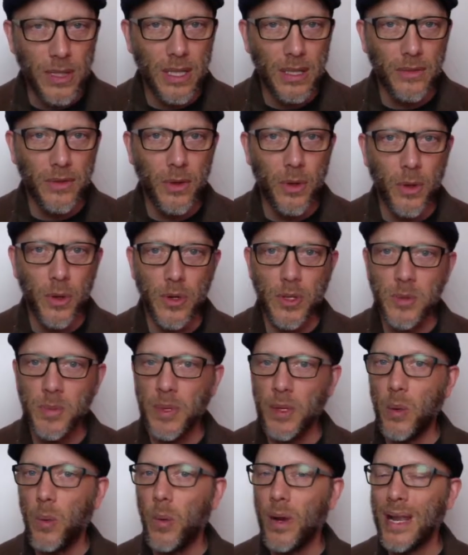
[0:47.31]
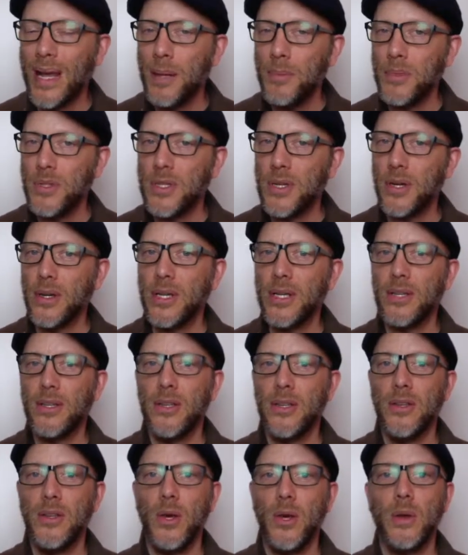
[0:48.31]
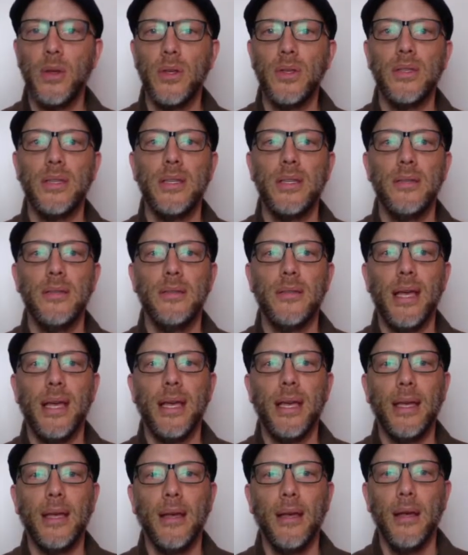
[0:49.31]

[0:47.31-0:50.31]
of course, but what I'm starting to notice is a